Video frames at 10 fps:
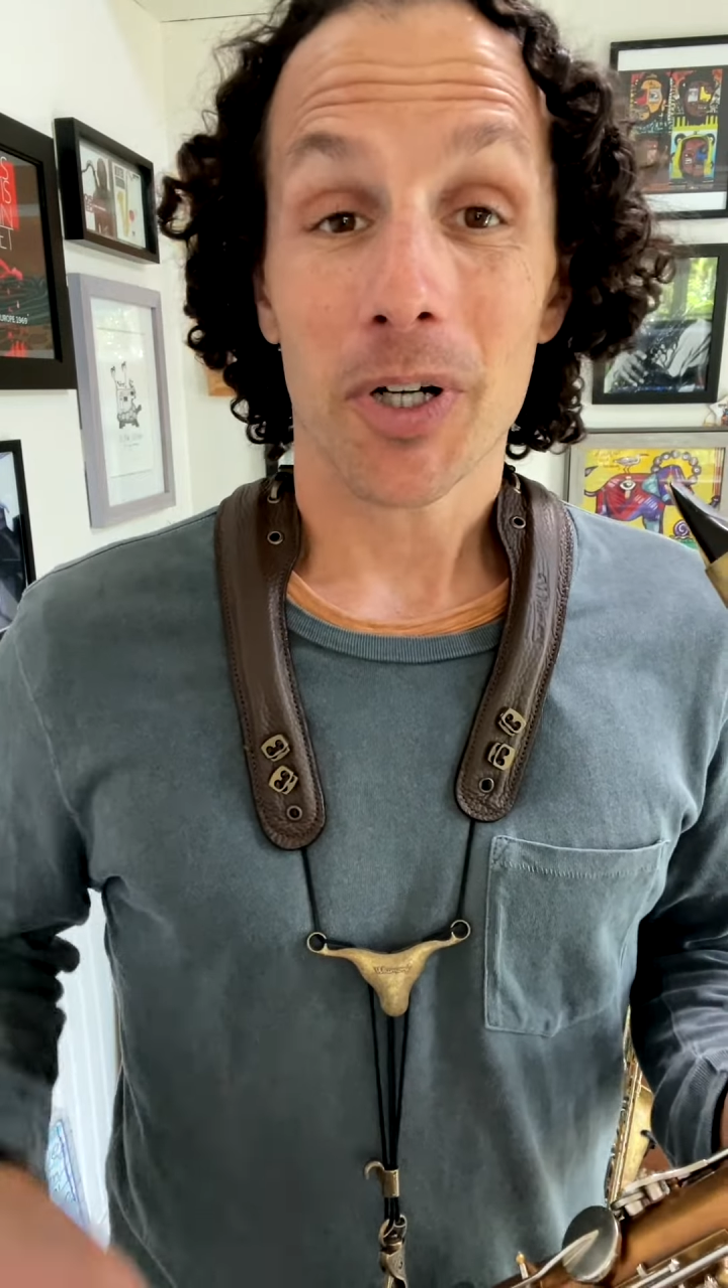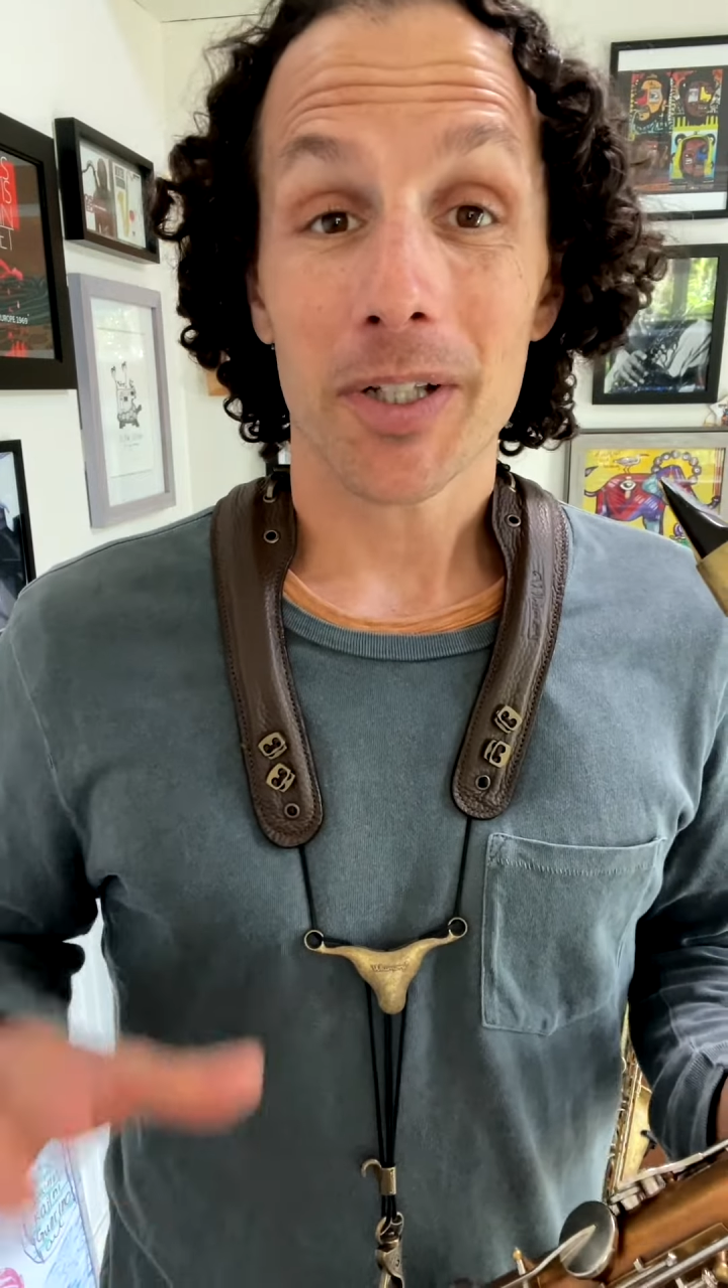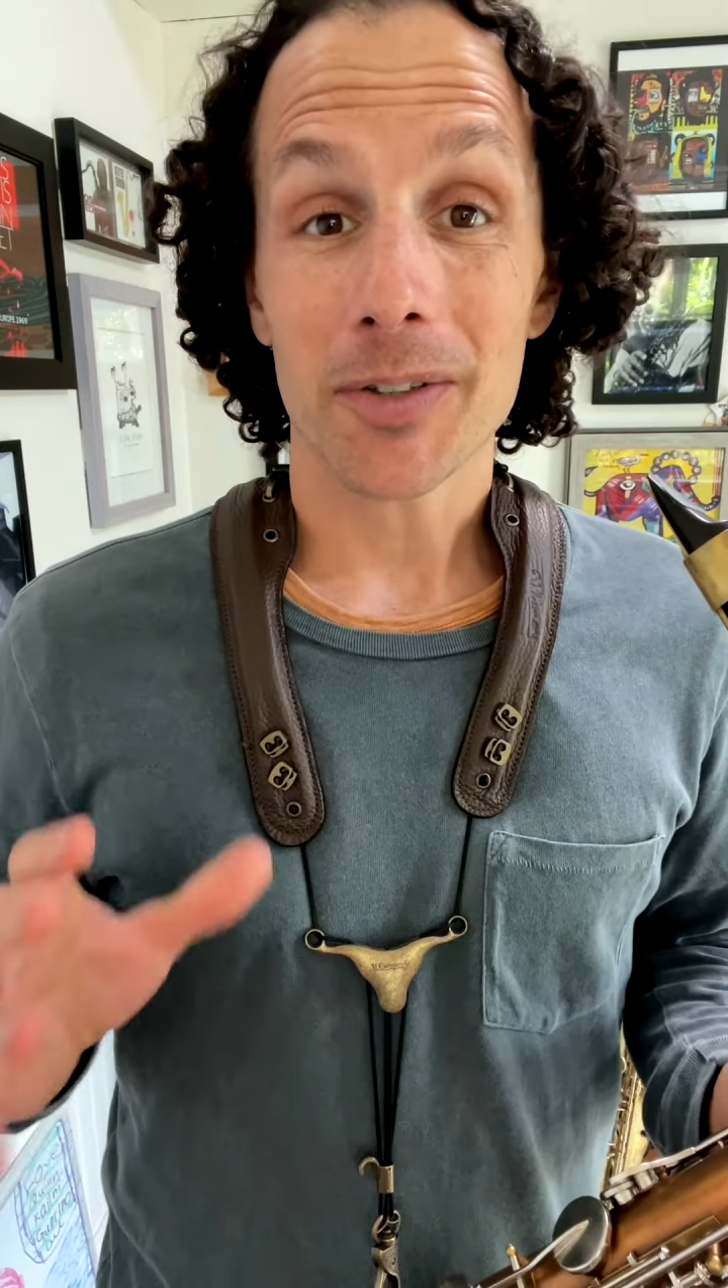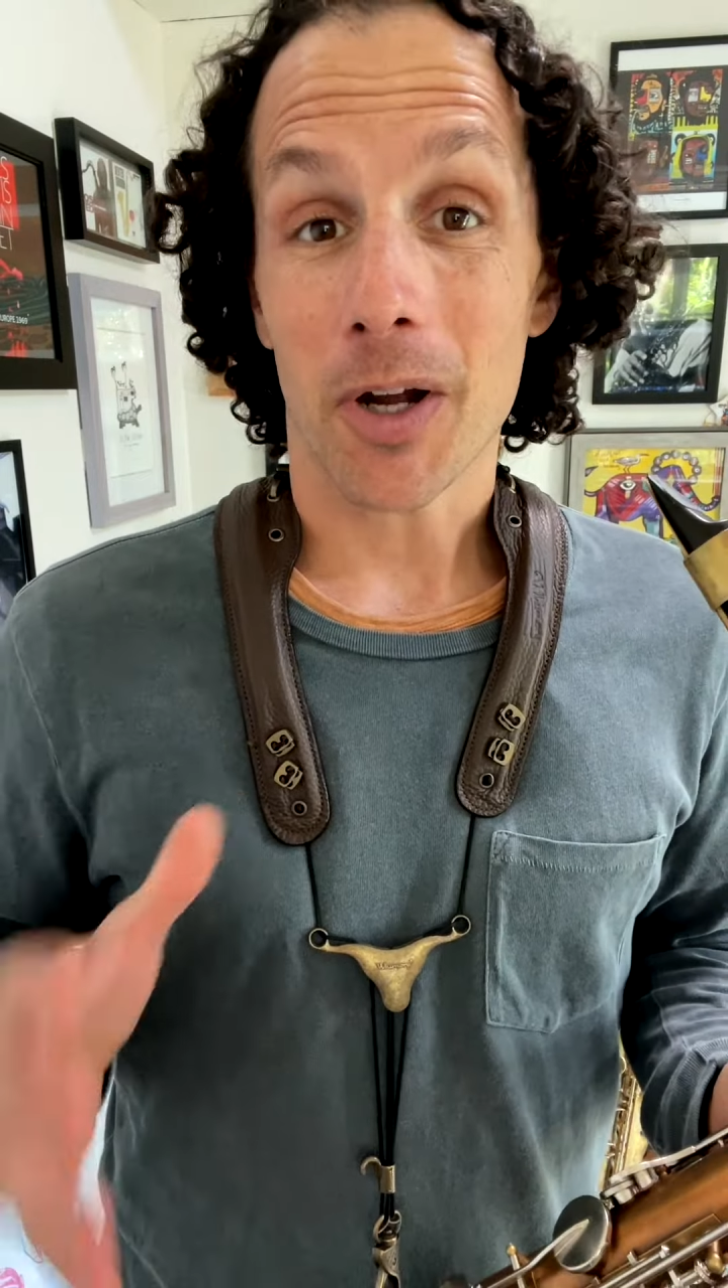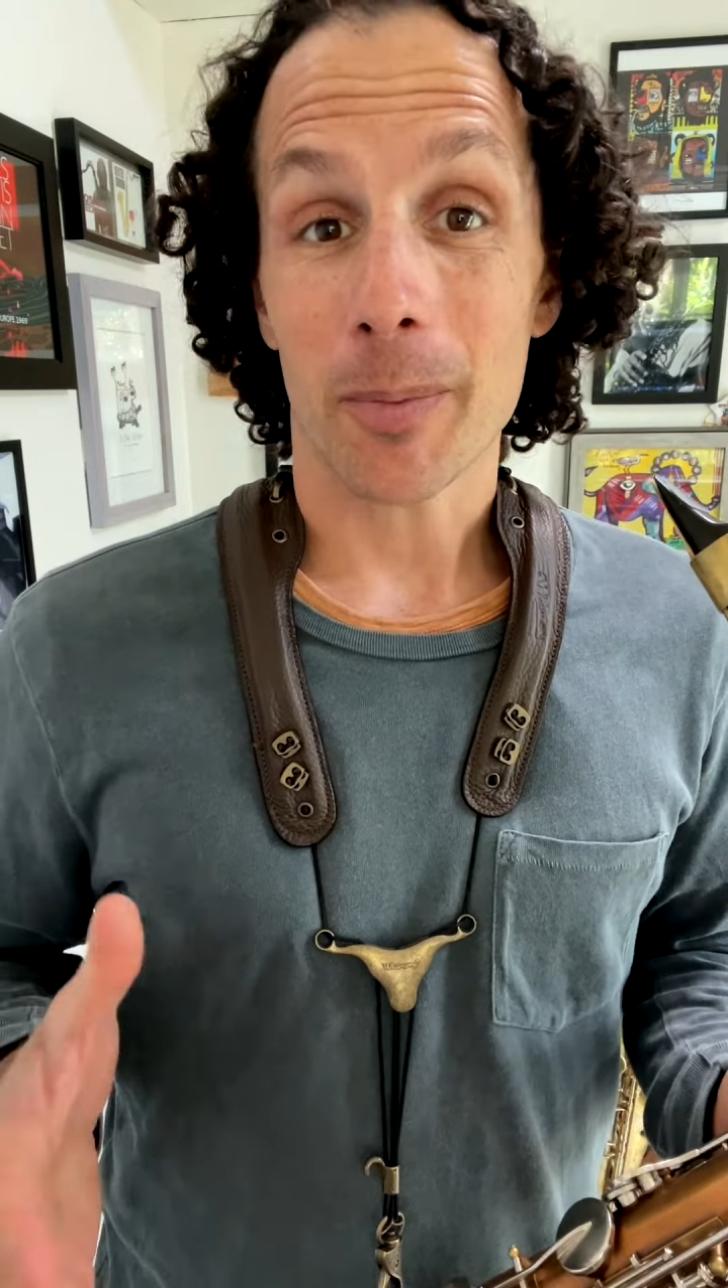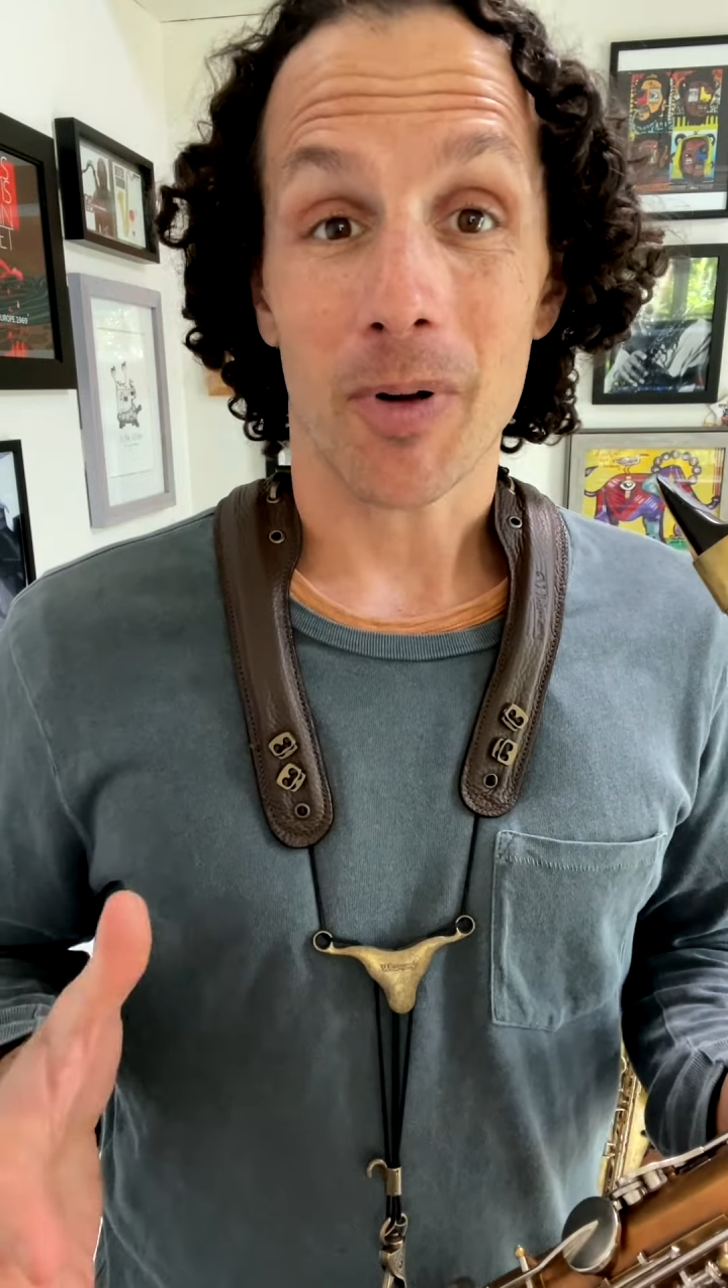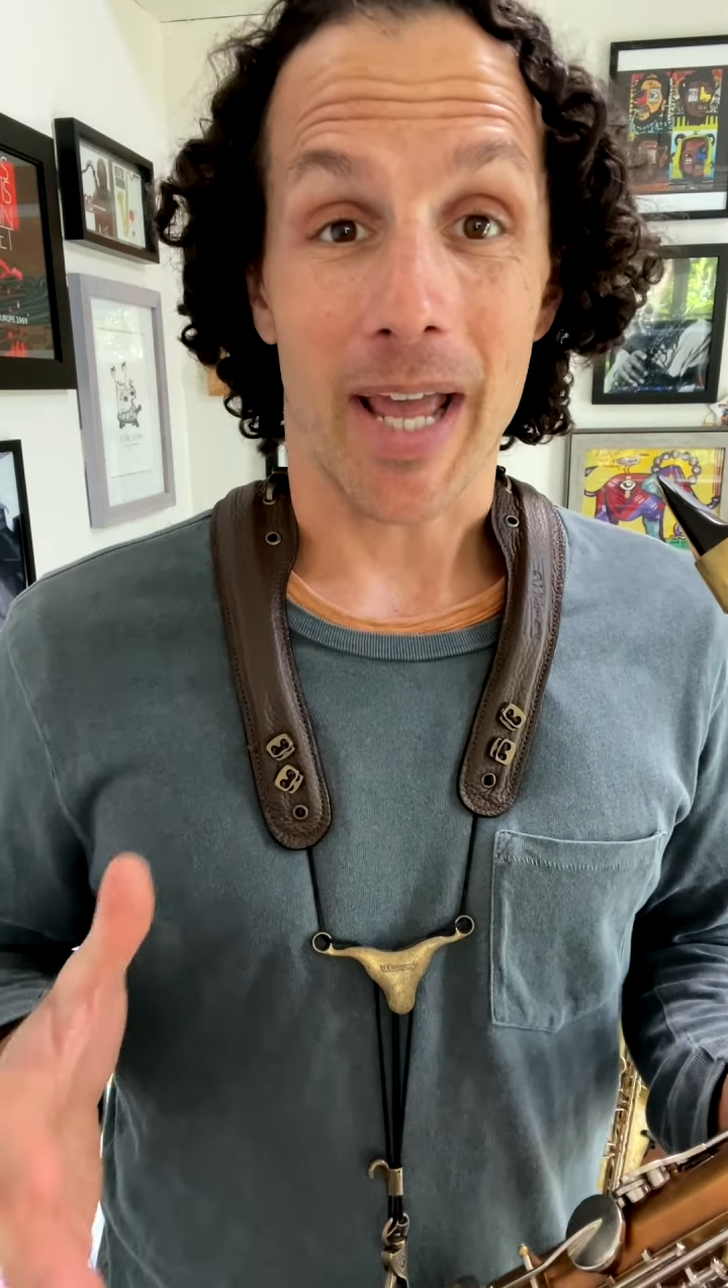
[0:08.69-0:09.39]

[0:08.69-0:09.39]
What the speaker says: going to talk about